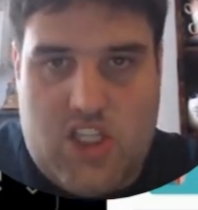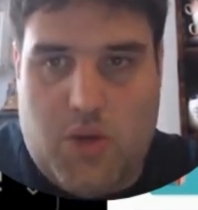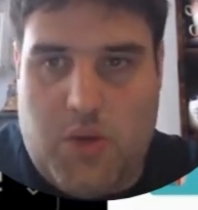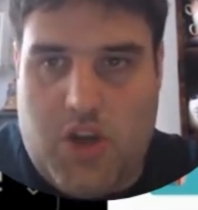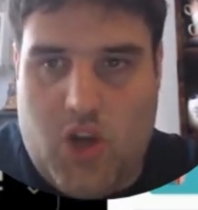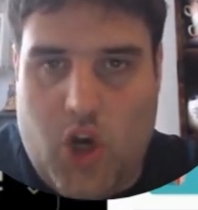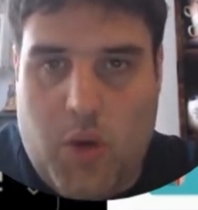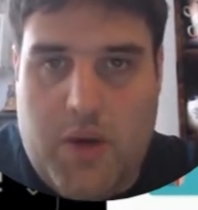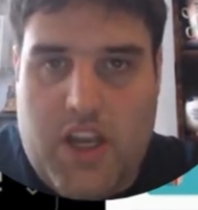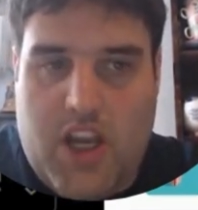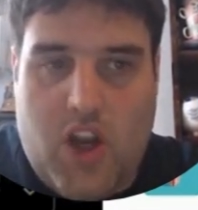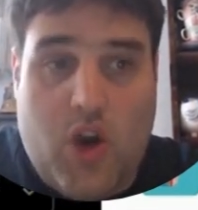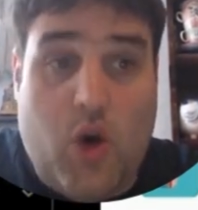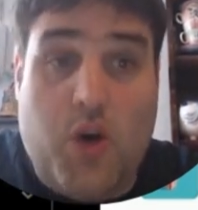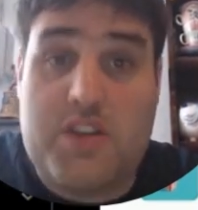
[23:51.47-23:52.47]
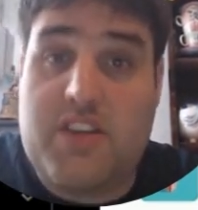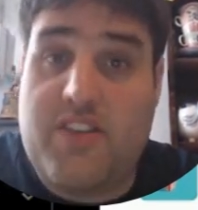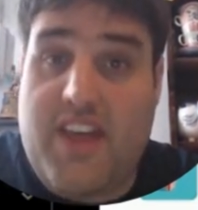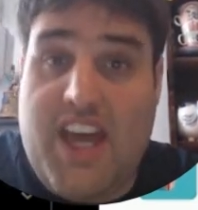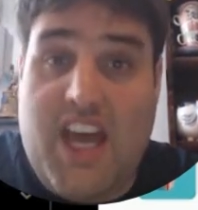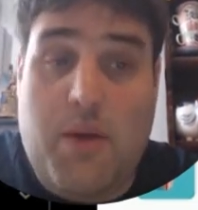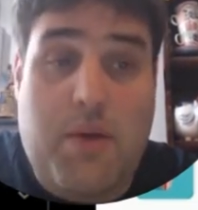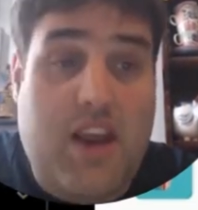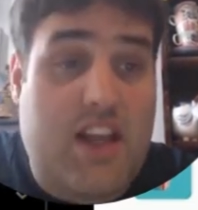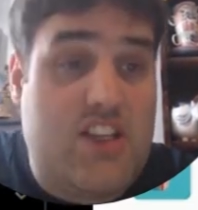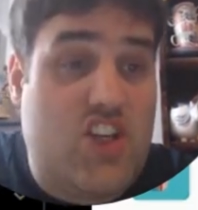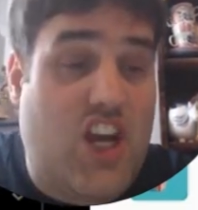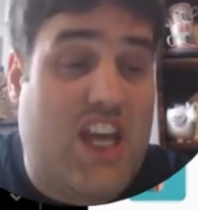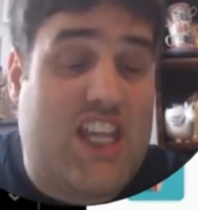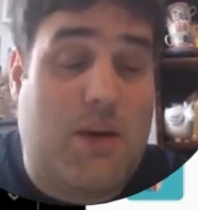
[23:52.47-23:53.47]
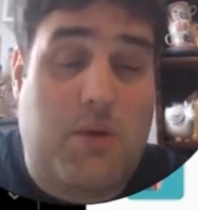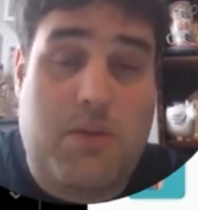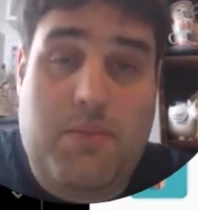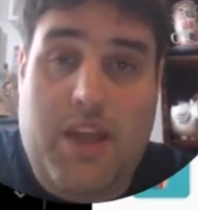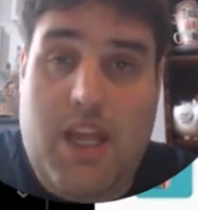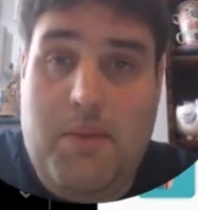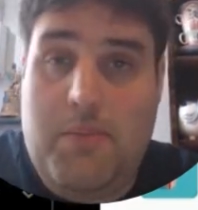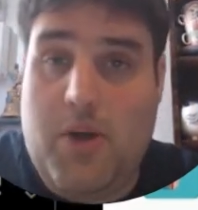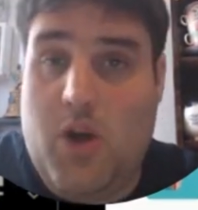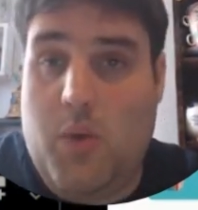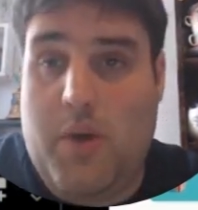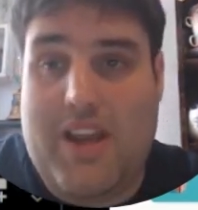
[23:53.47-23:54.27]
So we know we can go to there, we can share that with people,